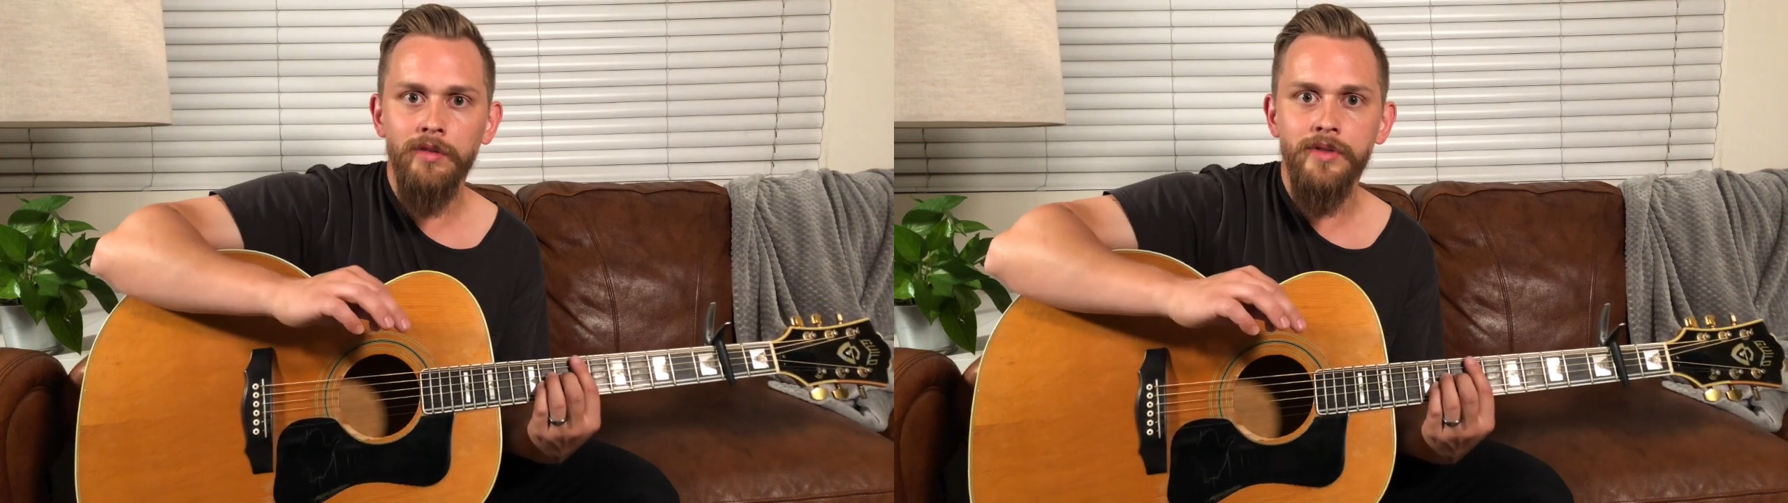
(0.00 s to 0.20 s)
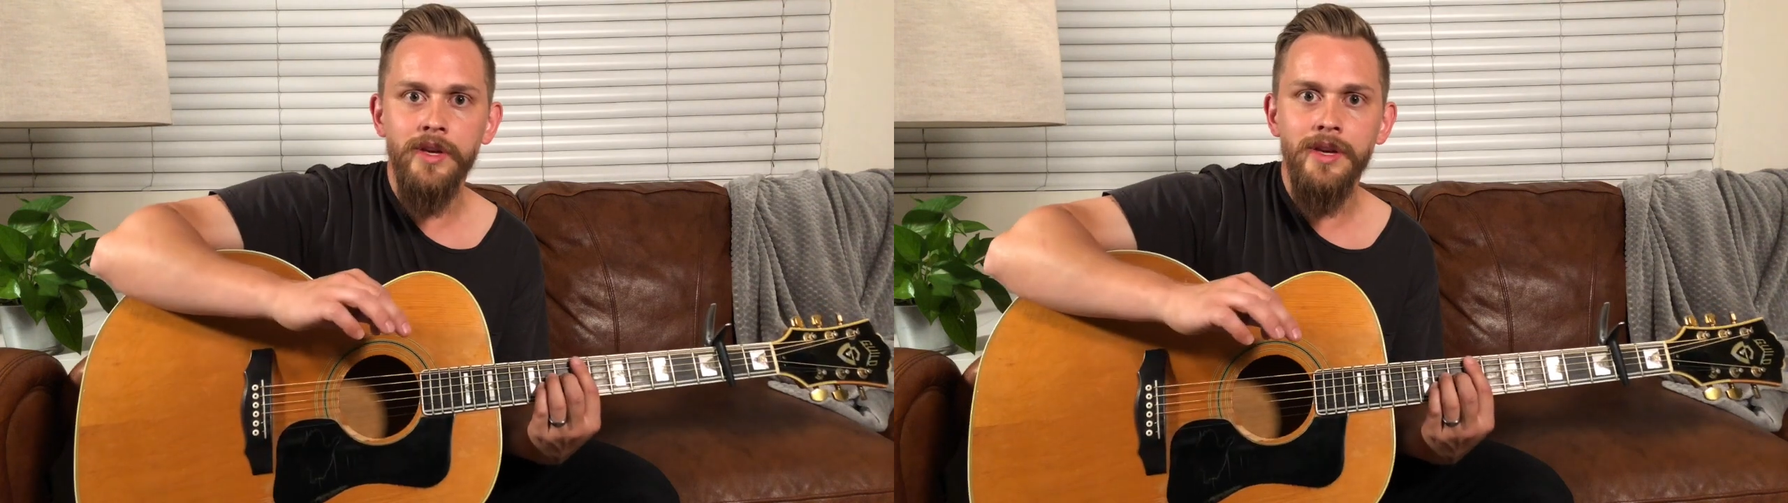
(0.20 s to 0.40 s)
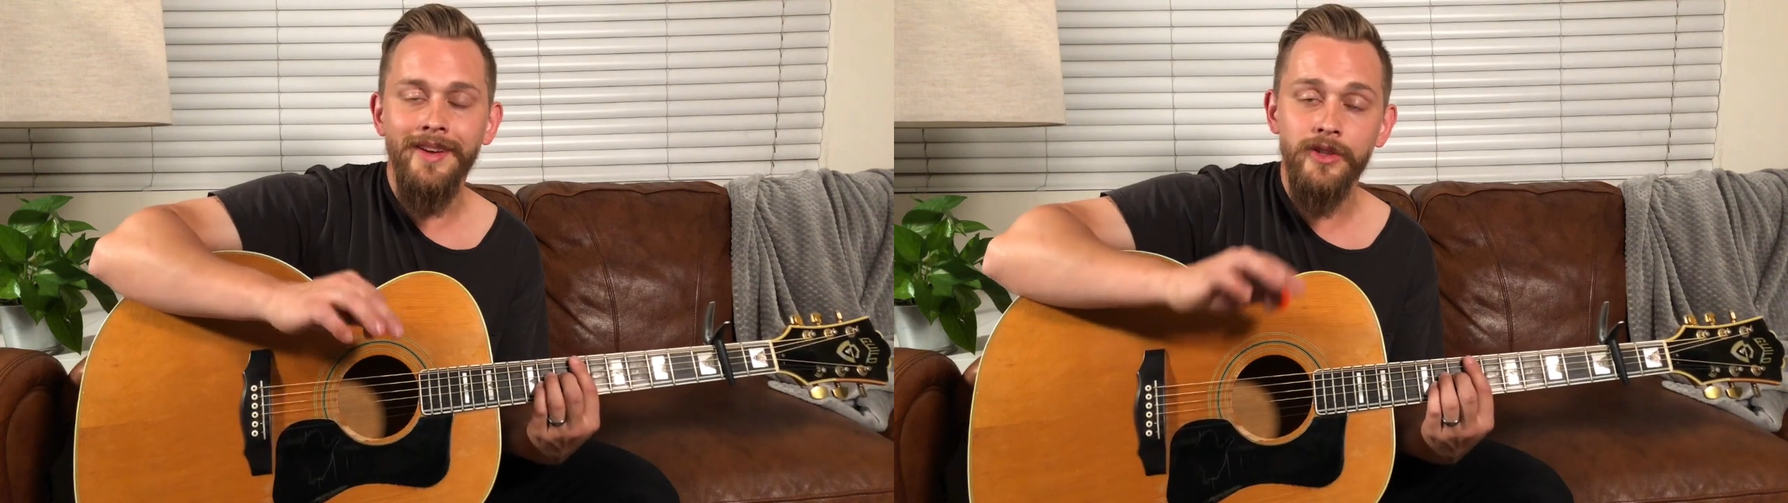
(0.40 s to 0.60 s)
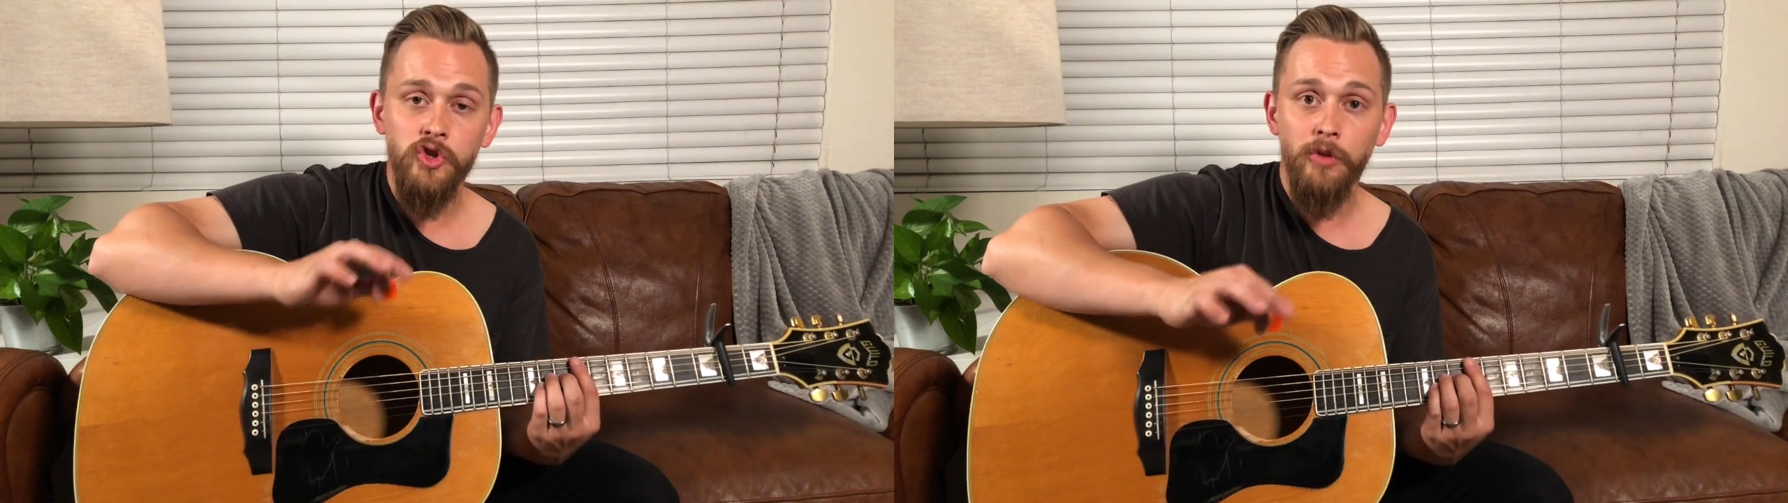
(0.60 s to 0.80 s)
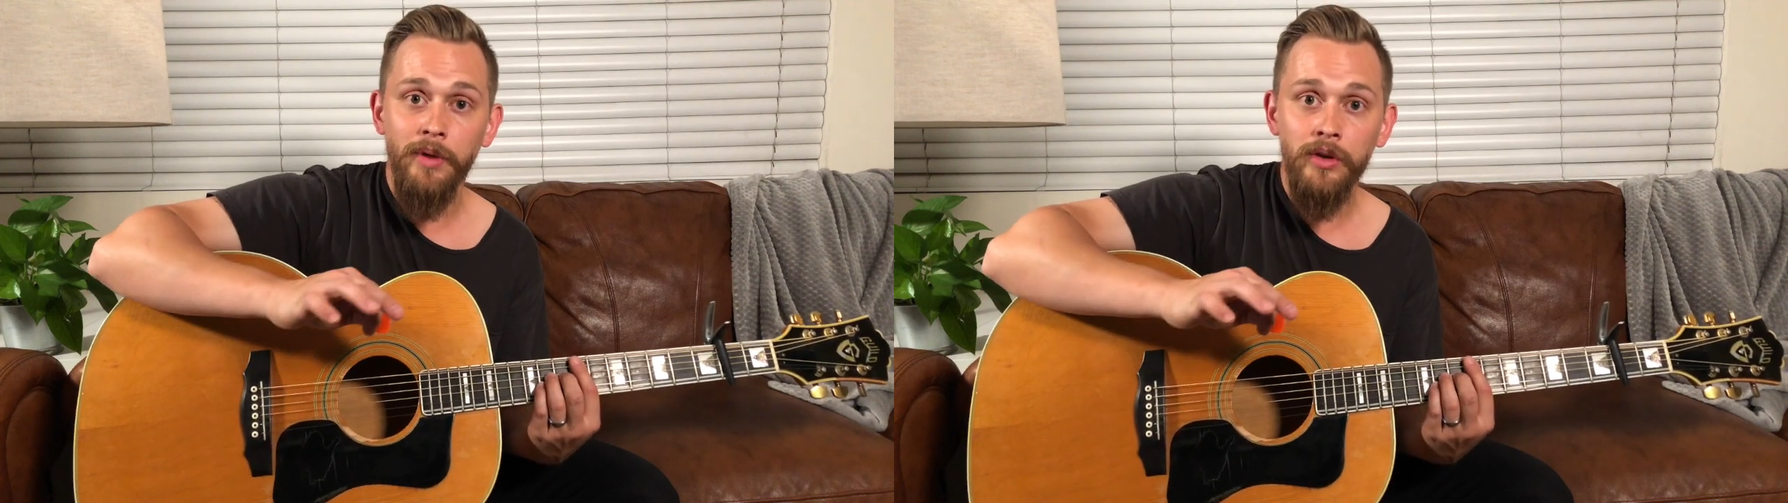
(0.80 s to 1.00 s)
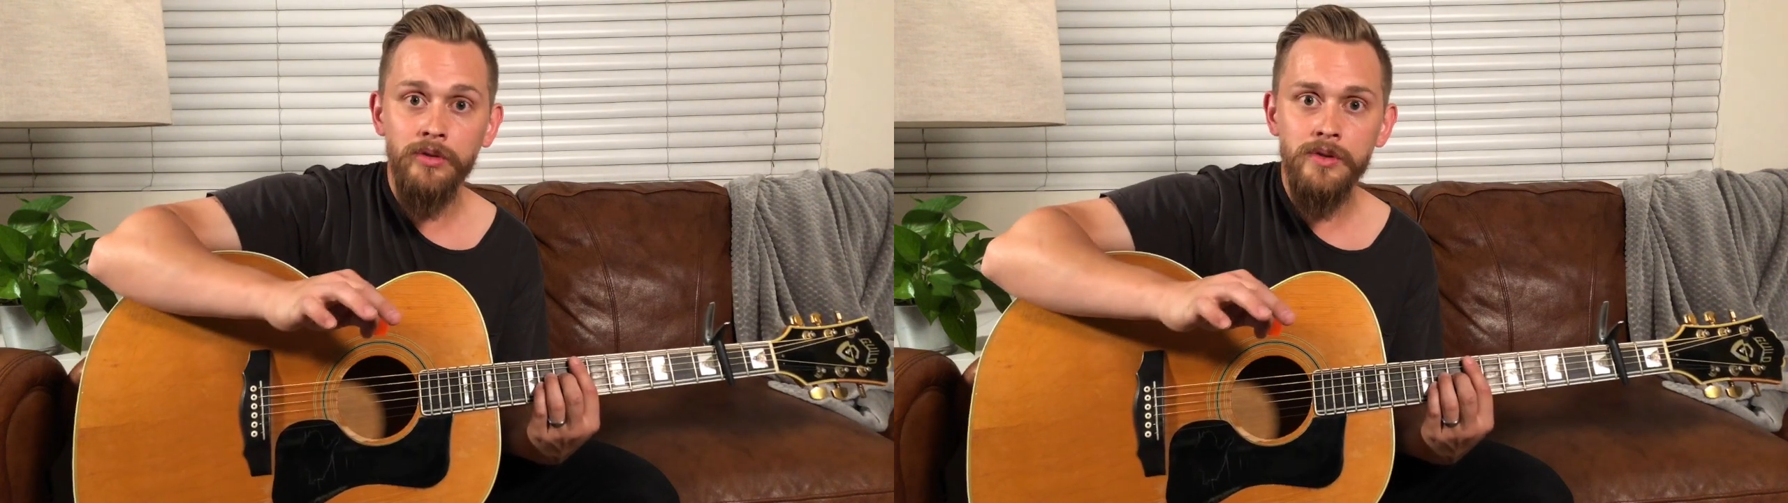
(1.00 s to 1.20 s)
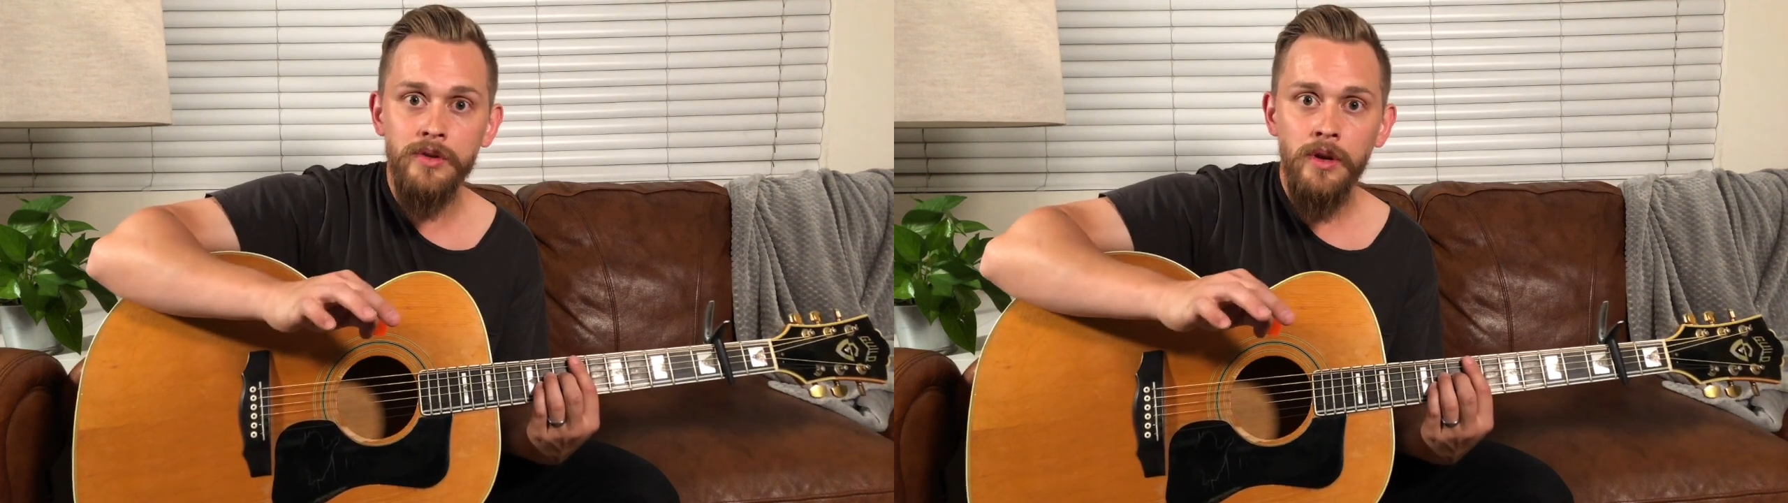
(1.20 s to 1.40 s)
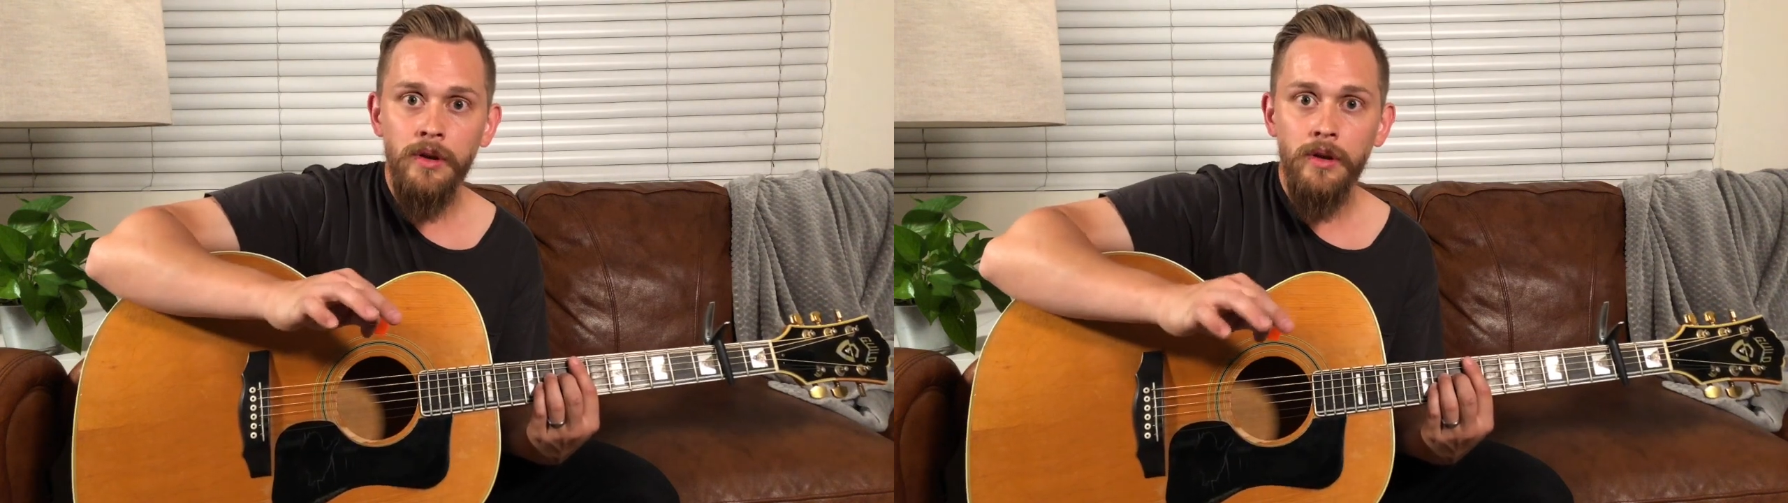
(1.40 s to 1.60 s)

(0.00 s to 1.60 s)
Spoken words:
of the instrumentals